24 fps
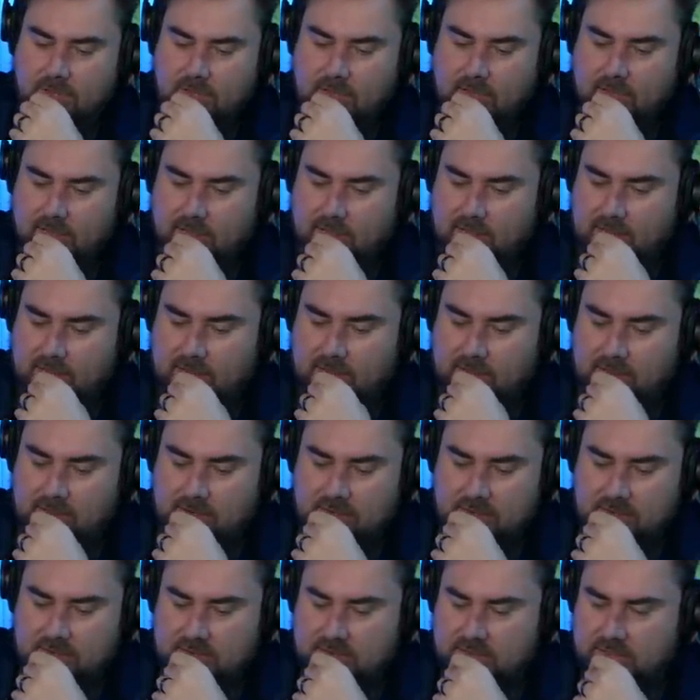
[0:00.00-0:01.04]

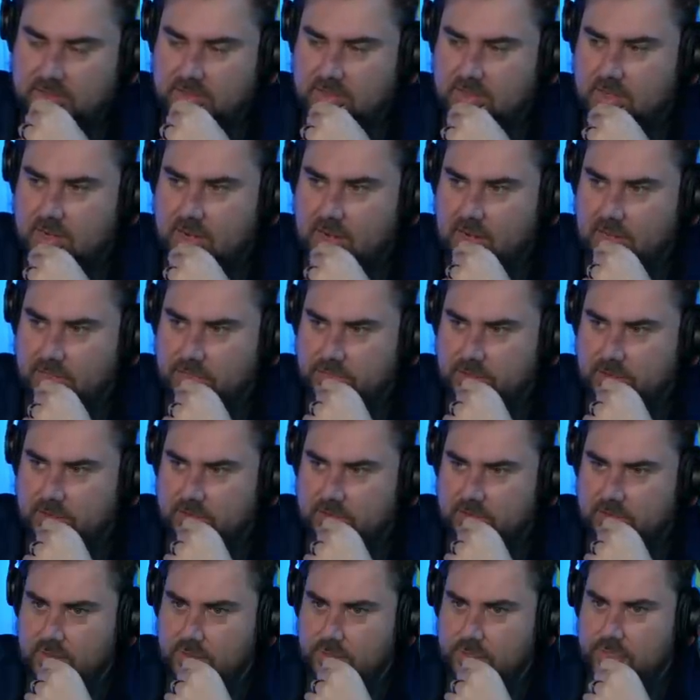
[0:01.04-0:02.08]
and I
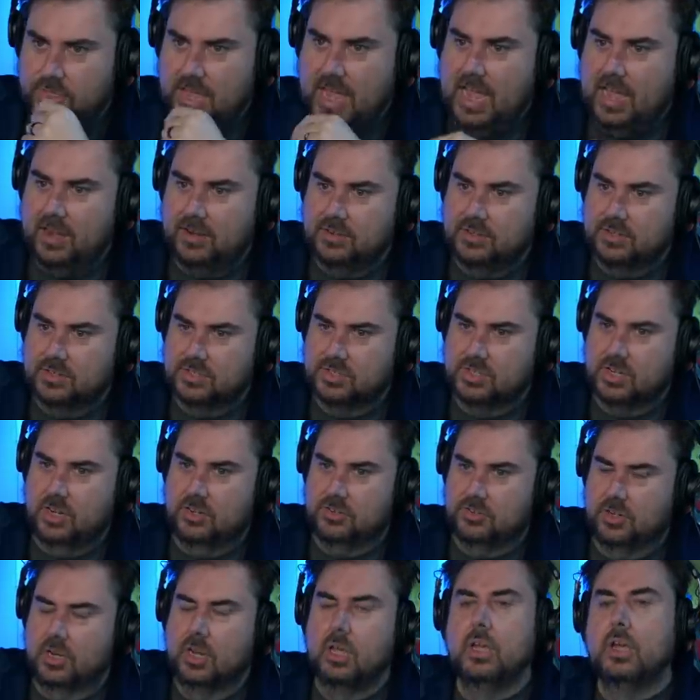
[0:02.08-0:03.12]
think that
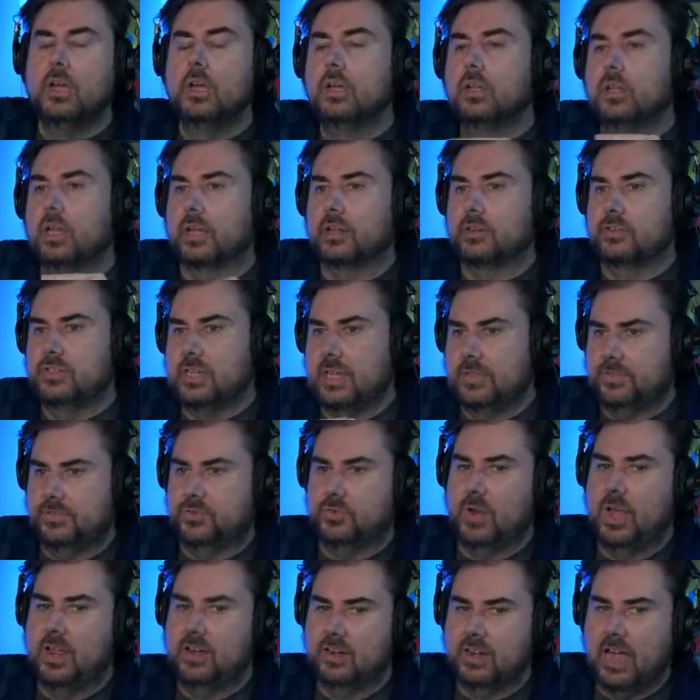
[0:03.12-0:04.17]
discussion, like Death
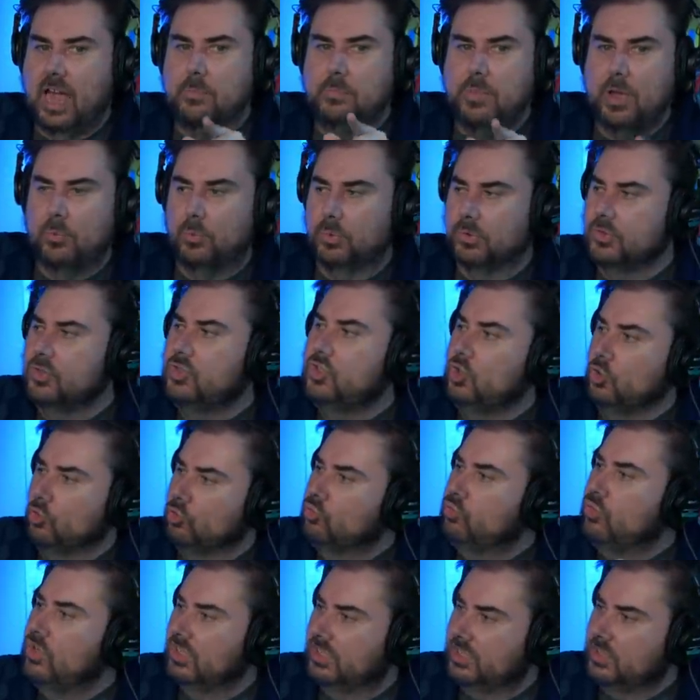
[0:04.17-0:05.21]
Stranding, I bet will
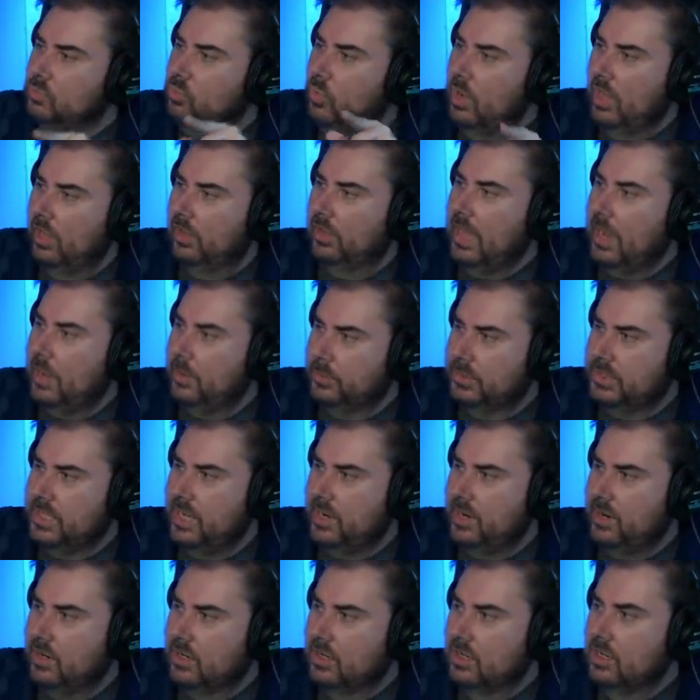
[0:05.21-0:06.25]
do really well out
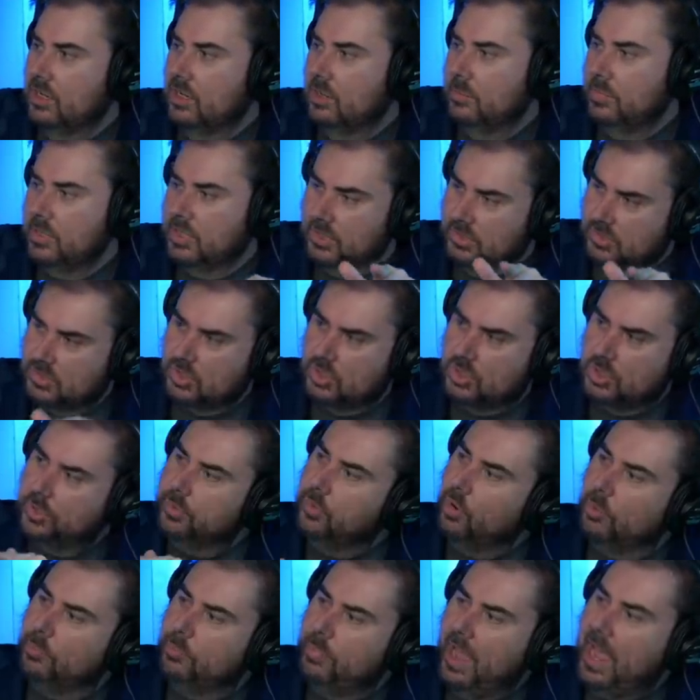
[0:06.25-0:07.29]
there, because
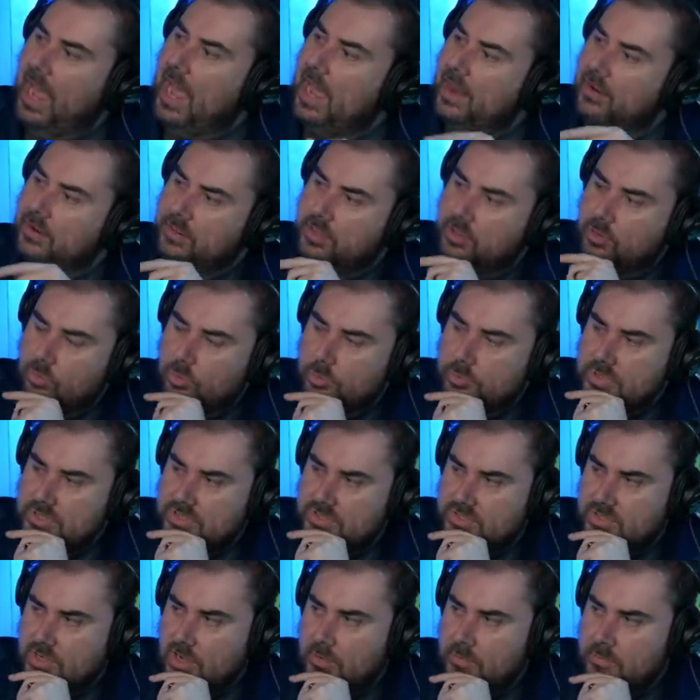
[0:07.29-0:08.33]
good or bad, there will be
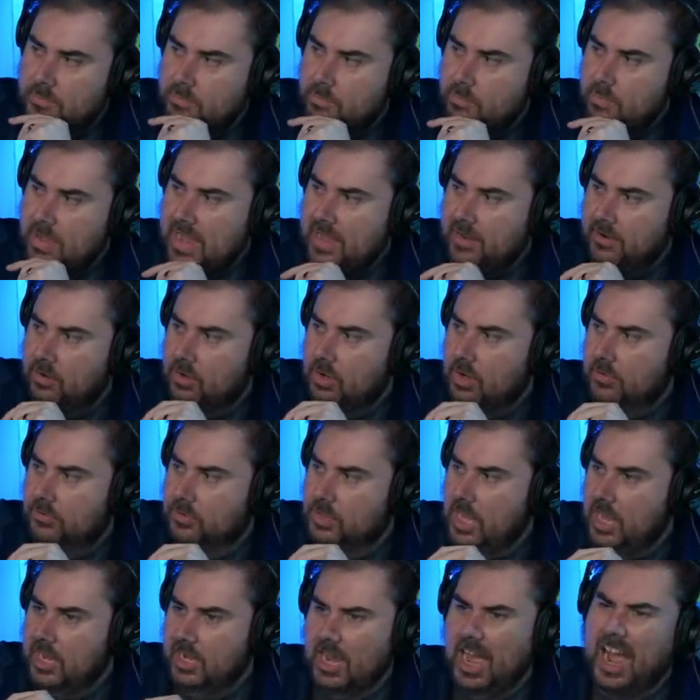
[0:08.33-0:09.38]
some manner of
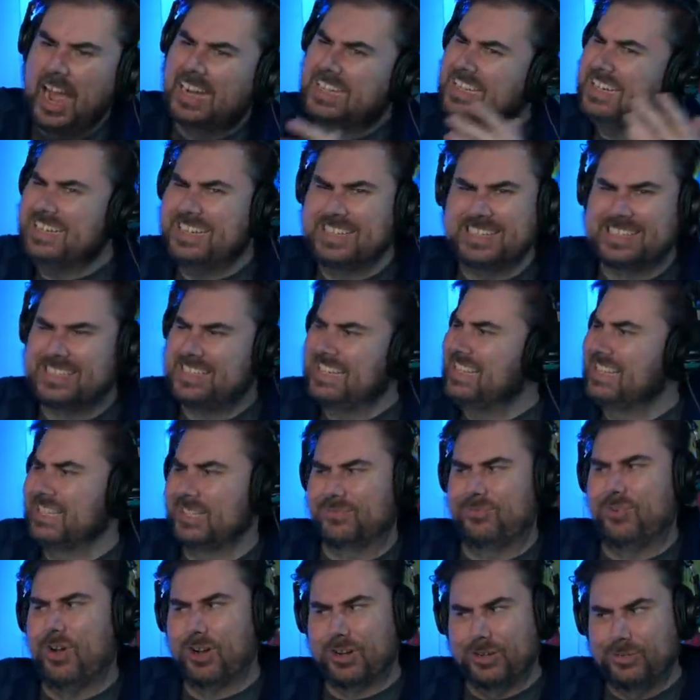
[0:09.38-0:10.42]
like, I need to see
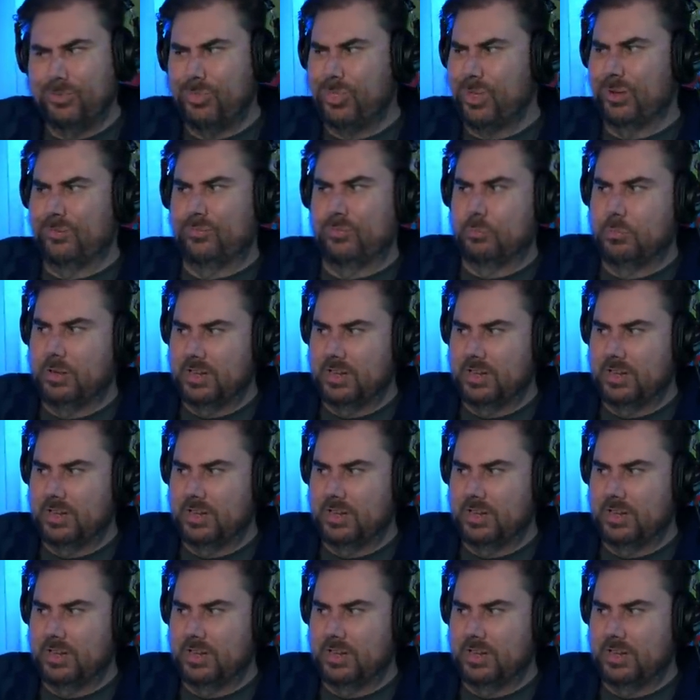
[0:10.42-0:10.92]
this fucking thing for